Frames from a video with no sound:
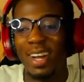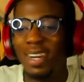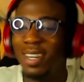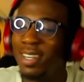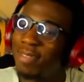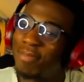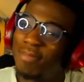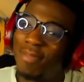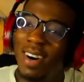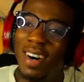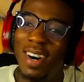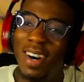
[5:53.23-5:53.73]

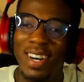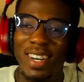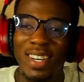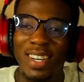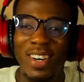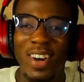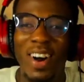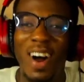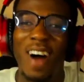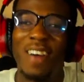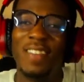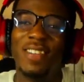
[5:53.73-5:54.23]
Okpo,
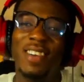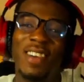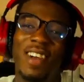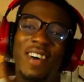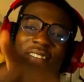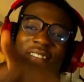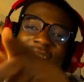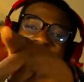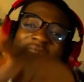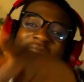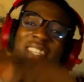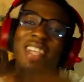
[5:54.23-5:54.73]
y'all have a
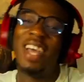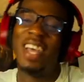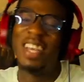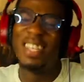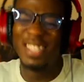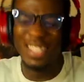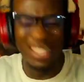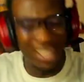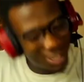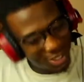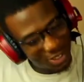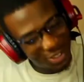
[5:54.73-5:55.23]
lovely day.
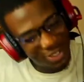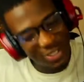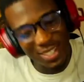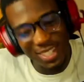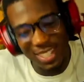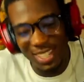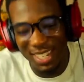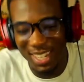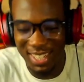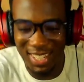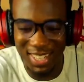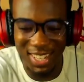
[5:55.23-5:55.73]
Stay true
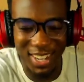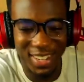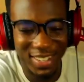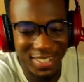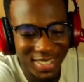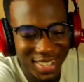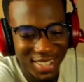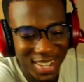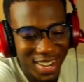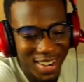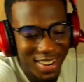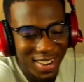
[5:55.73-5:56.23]
to yourselves.